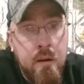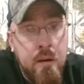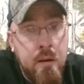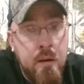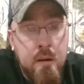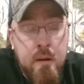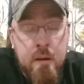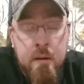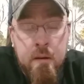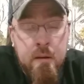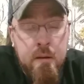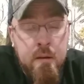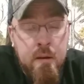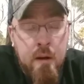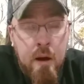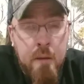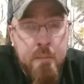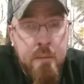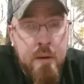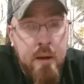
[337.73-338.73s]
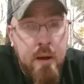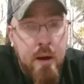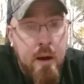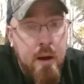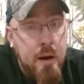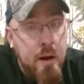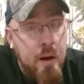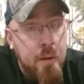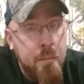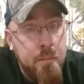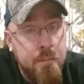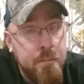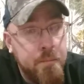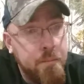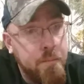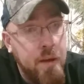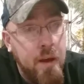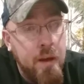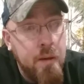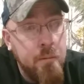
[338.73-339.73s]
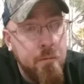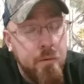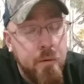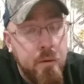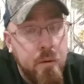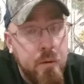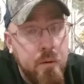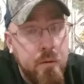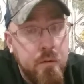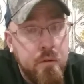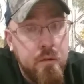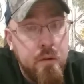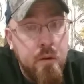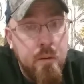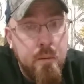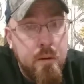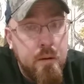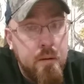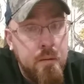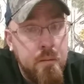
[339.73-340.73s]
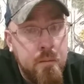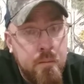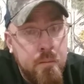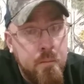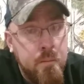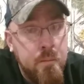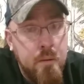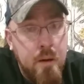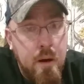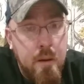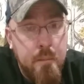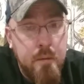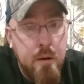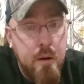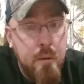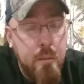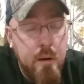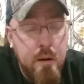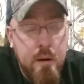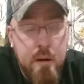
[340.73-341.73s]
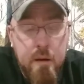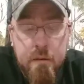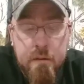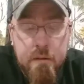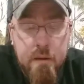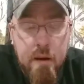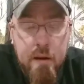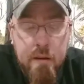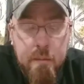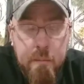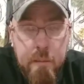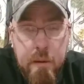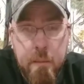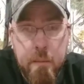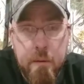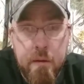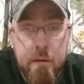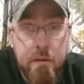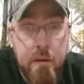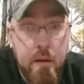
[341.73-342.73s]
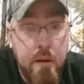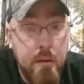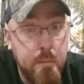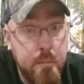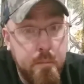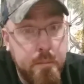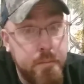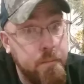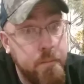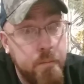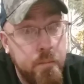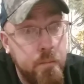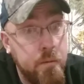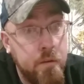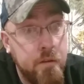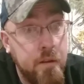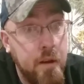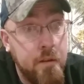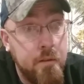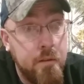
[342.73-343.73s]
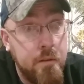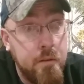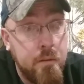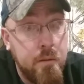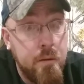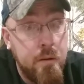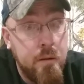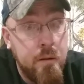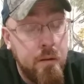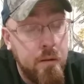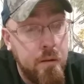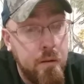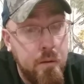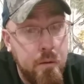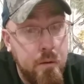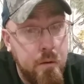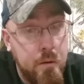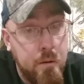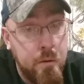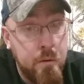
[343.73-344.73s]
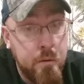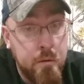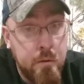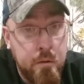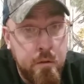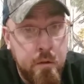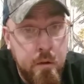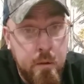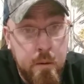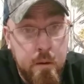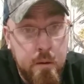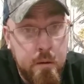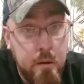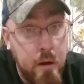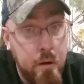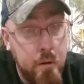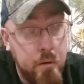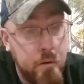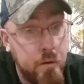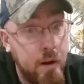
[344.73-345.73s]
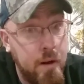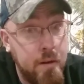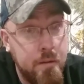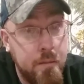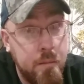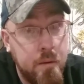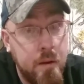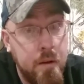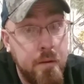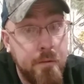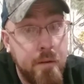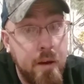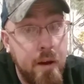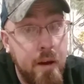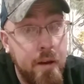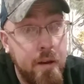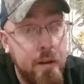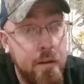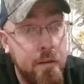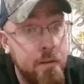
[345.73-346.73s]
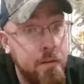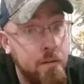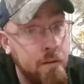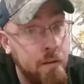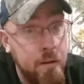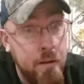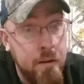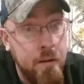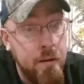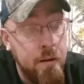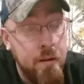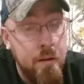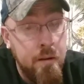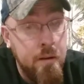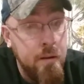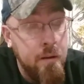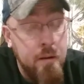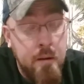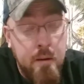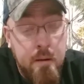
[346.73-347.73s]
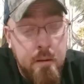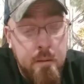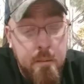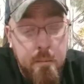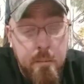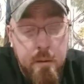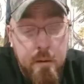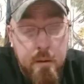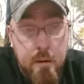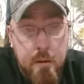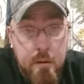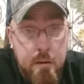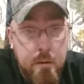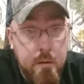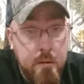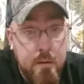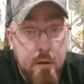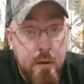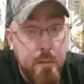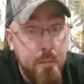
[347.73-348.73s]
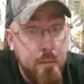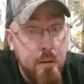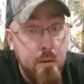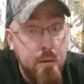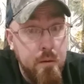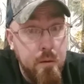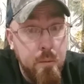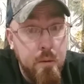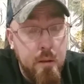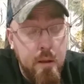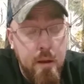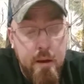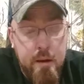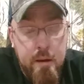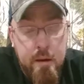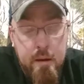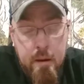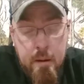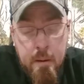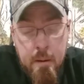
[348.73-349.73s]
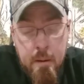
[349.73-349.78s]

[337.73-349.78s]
I'm I'm game for girls chewing. I'm not one of those kind of people that's like sexist or anything. You girls are chewing. Go try some tough guy, cause you know there's something there you would like